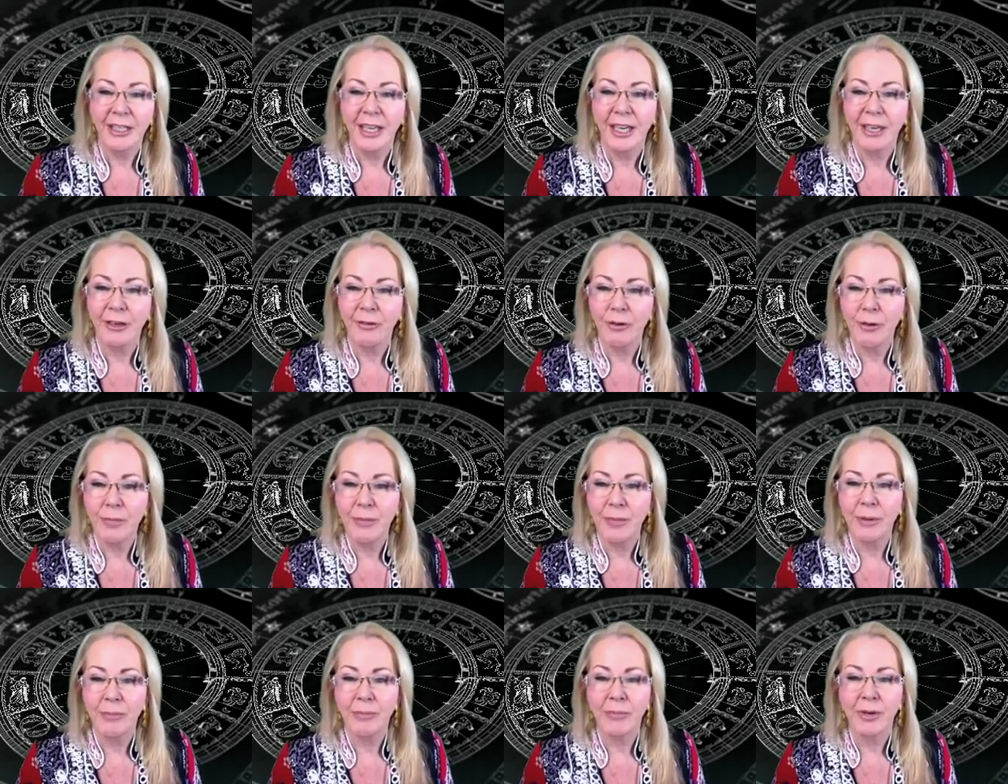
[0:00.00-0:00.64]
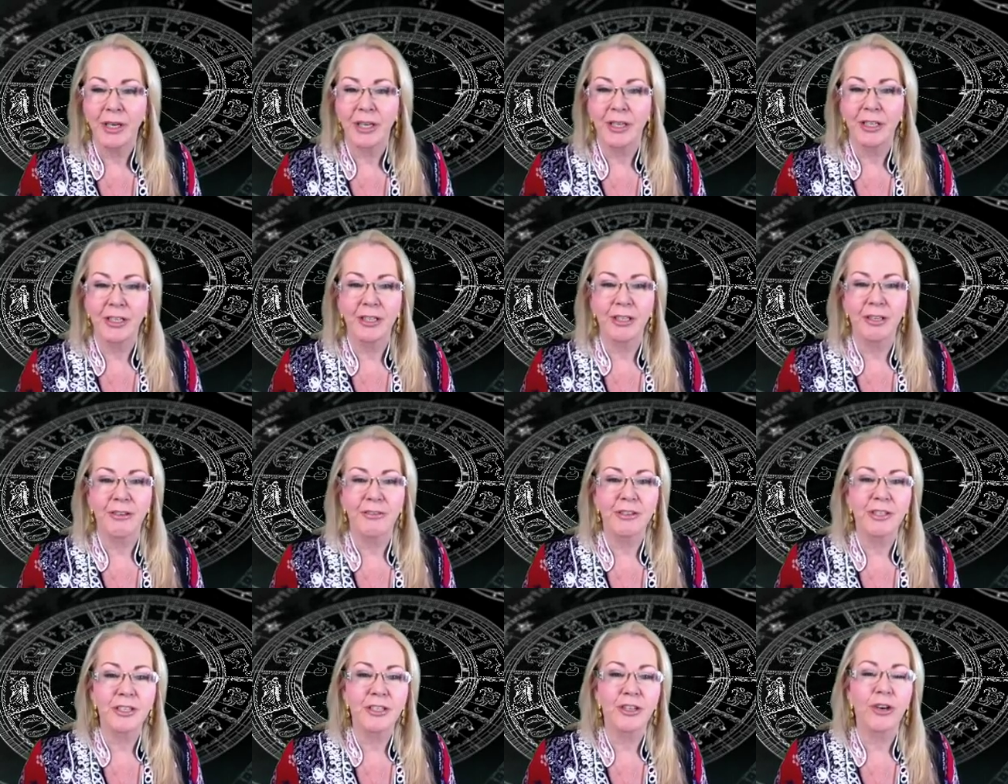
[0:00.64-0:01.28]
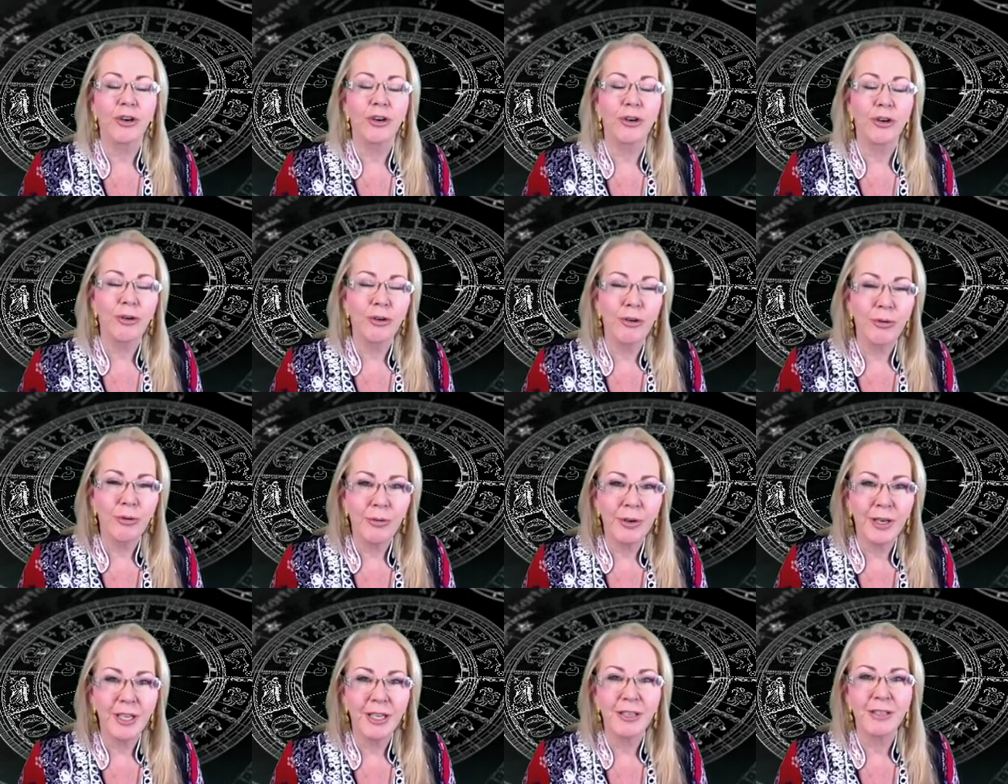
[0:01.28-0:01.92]
And remember, there is
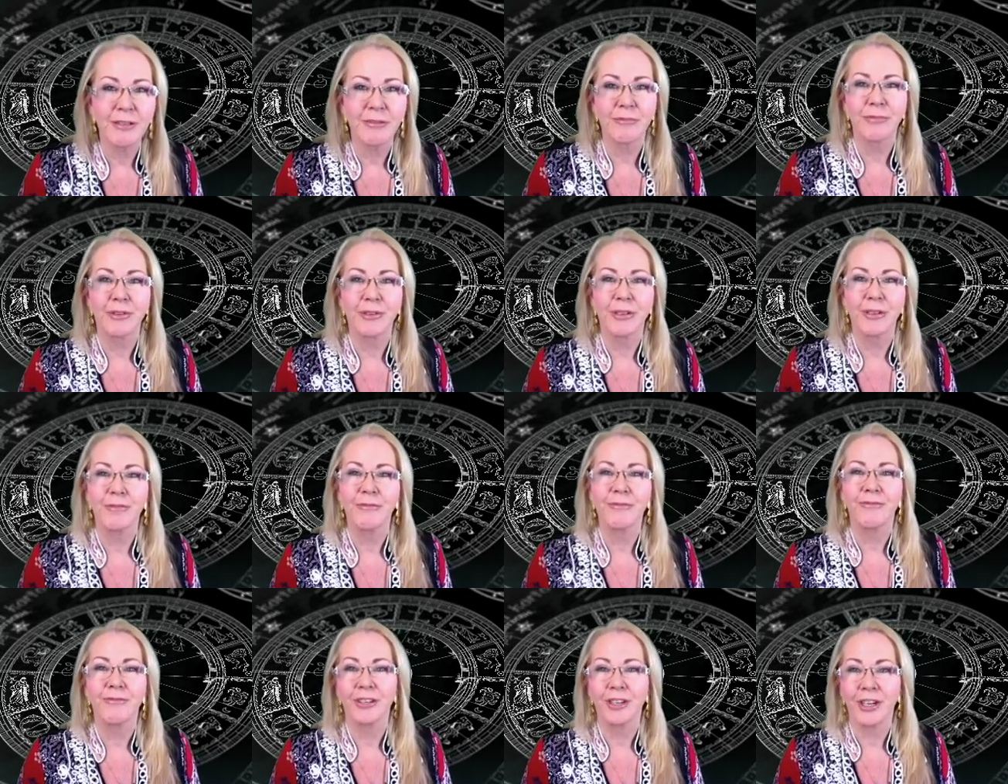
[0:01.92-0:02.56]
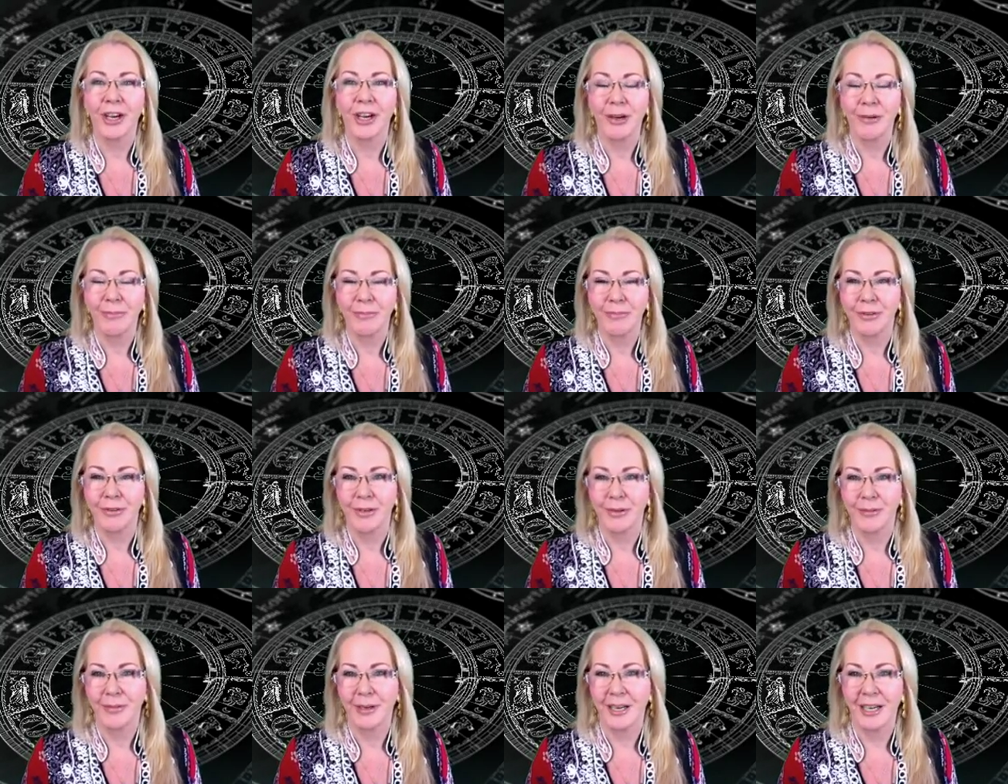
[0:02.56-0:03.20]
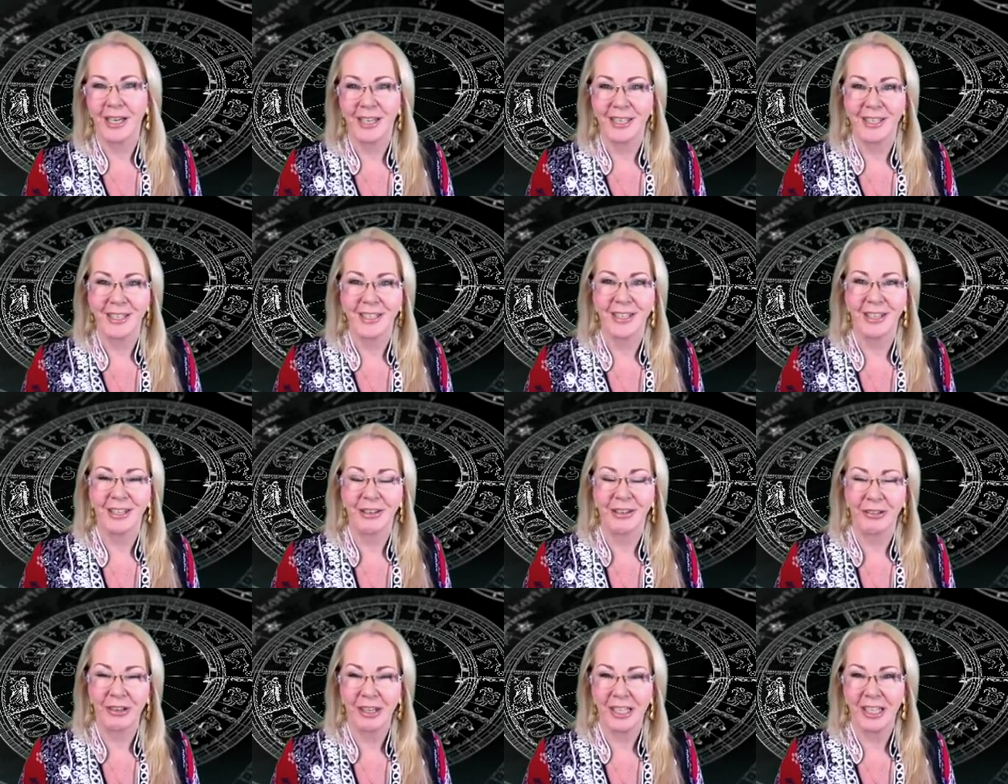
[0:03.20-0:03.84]
always room for compromise
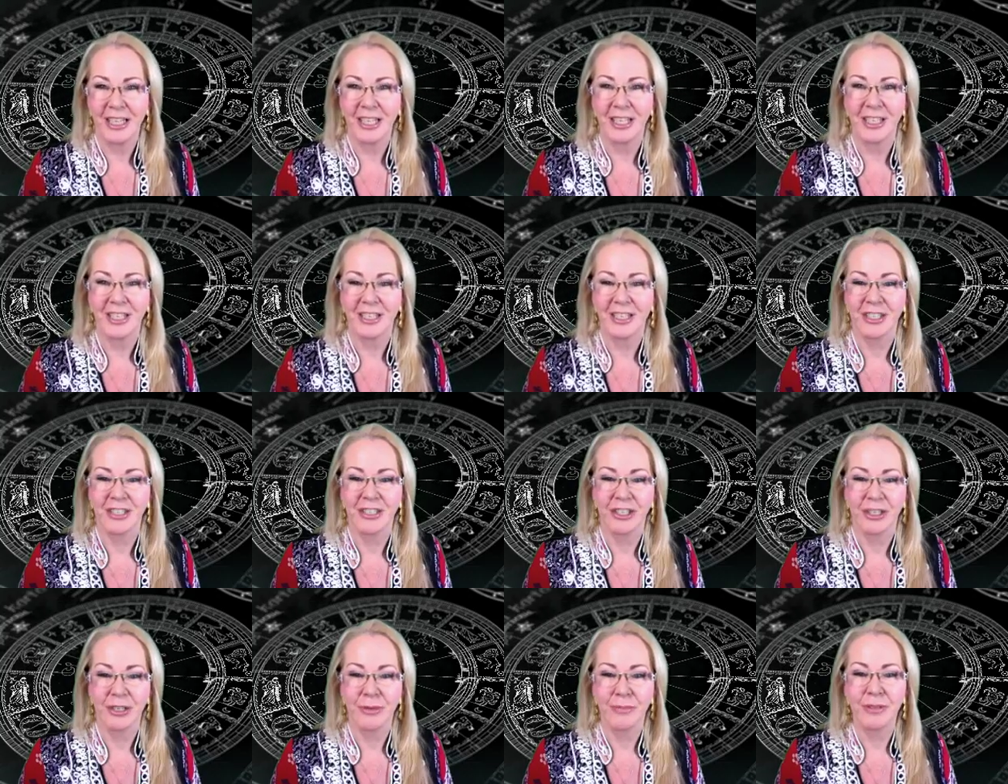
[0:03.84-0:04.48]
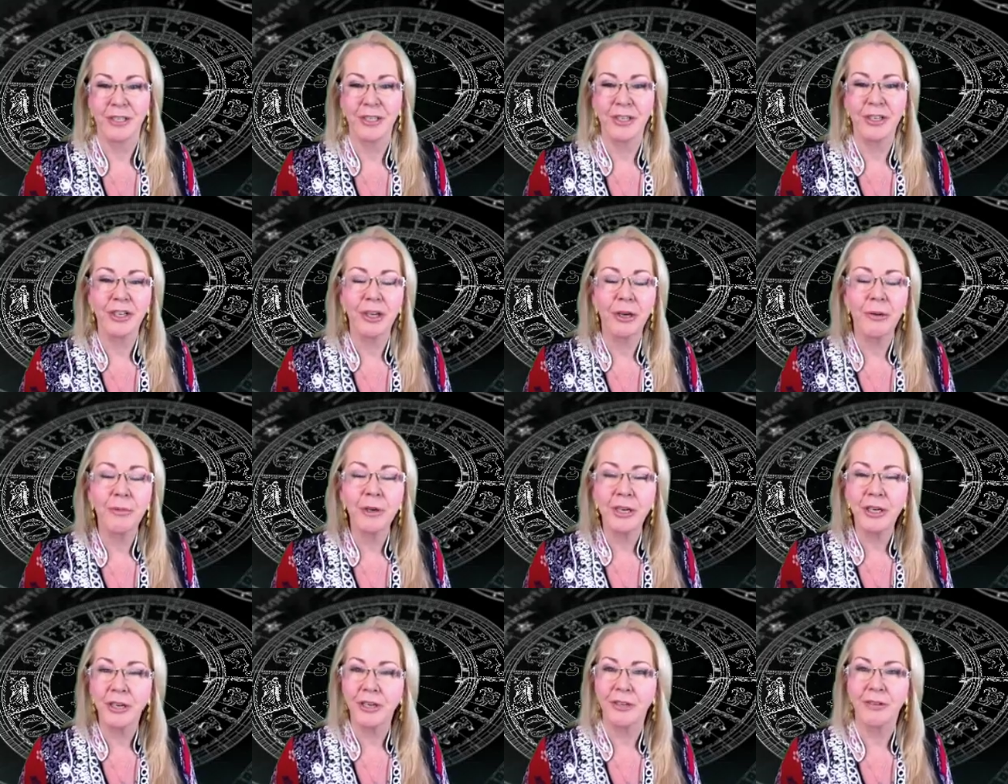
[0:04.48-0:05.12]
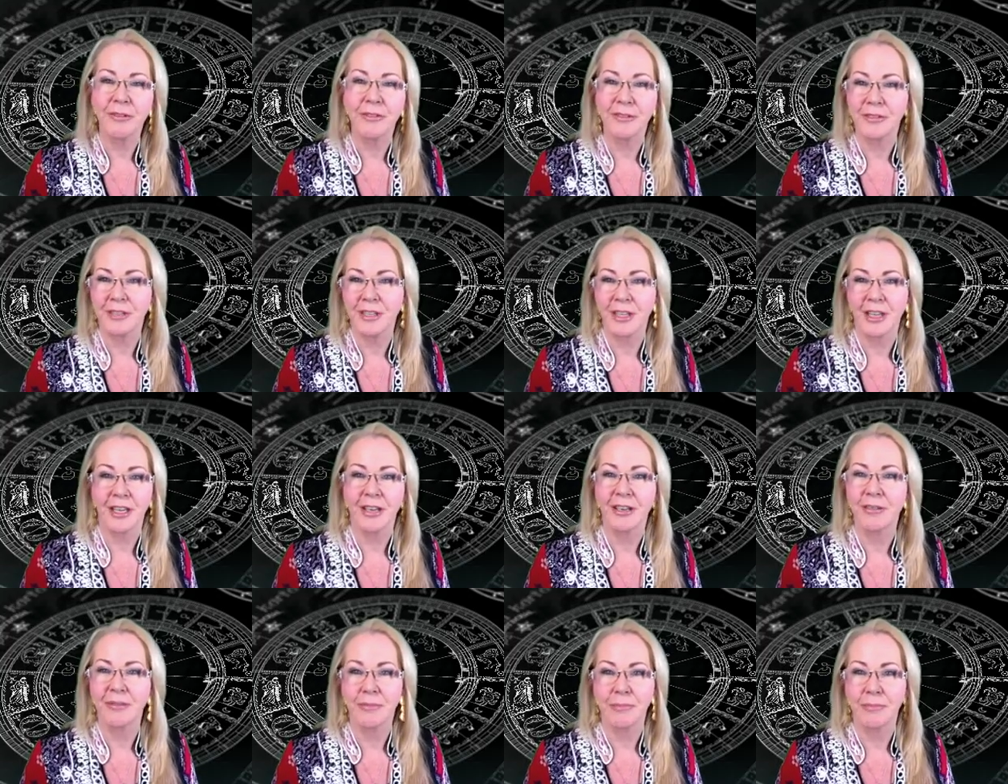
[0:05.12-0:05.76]
in relationships, and no one knows
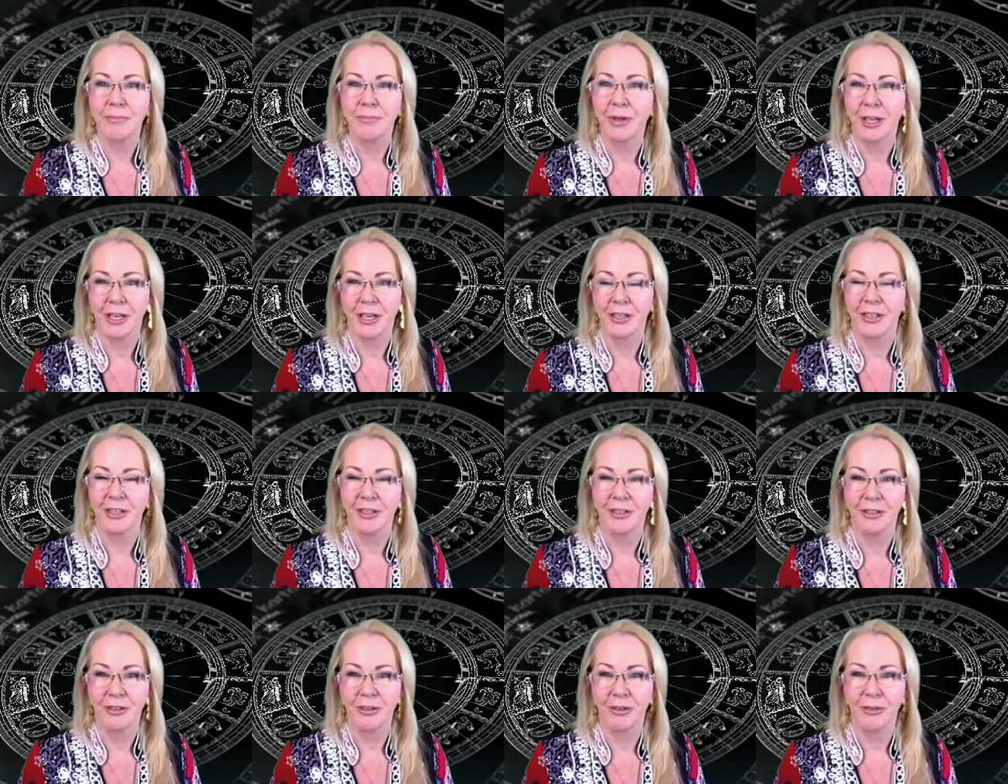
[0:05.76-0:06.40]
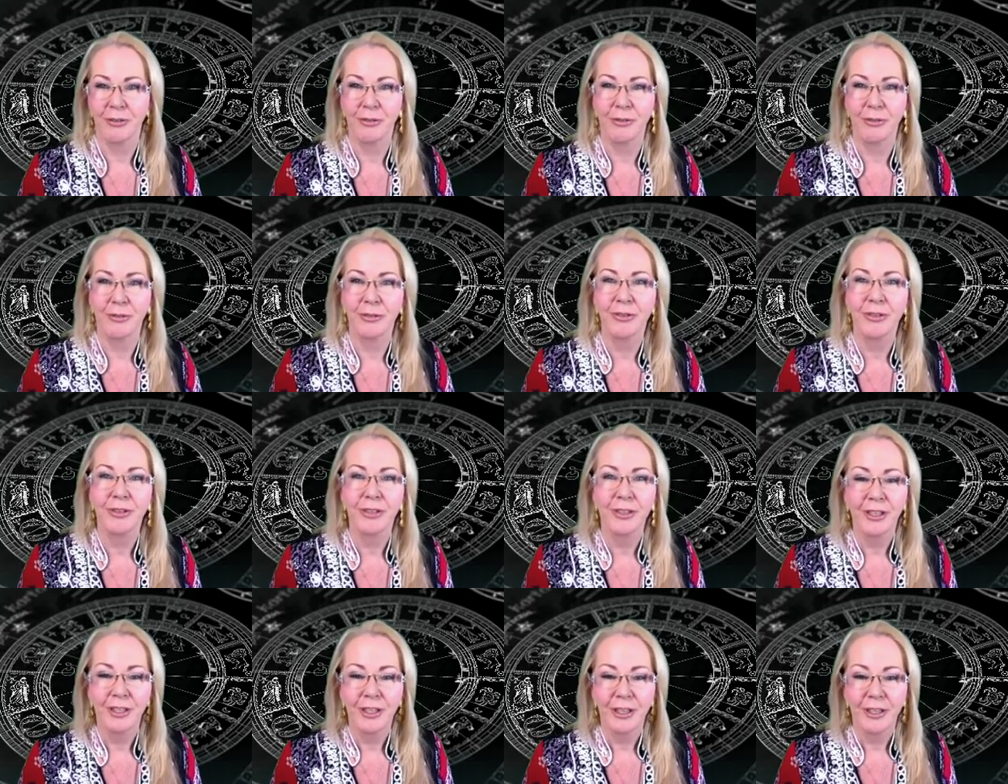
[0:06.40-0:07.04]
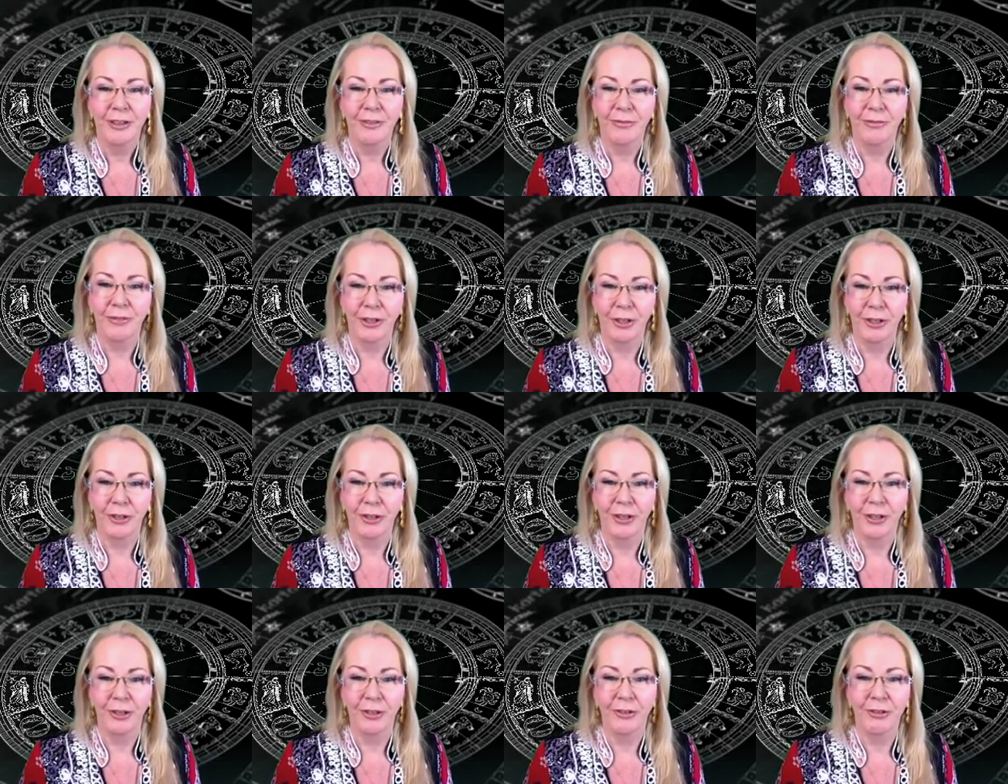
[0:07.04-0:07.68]
that better than you,
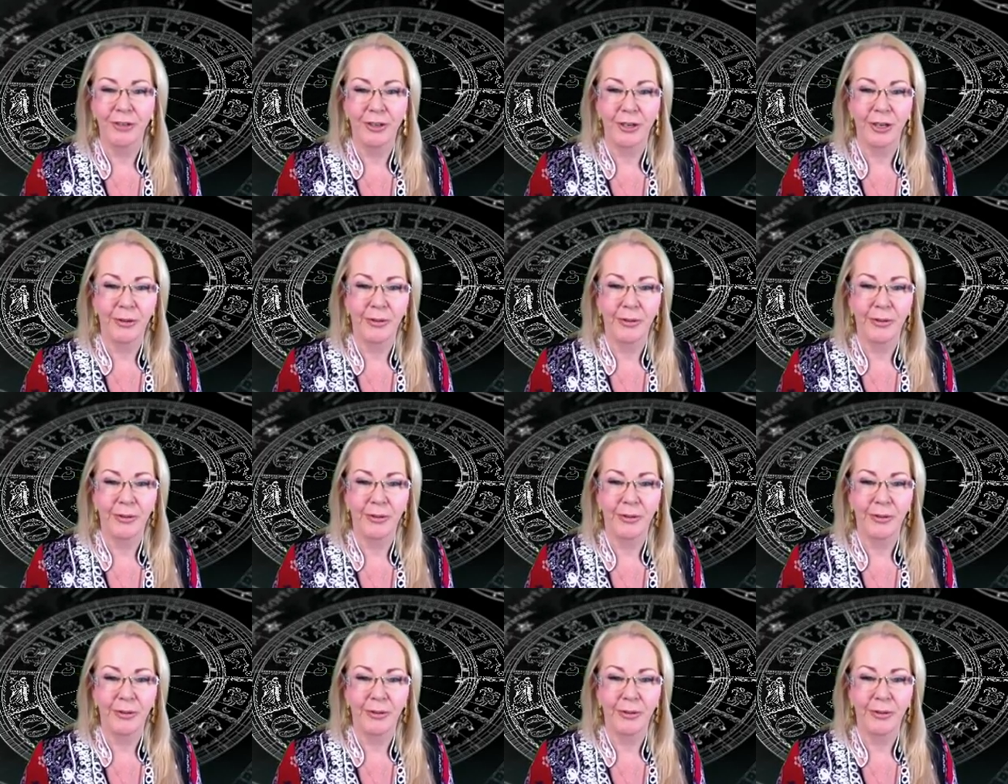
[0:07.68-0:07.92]
Virgo.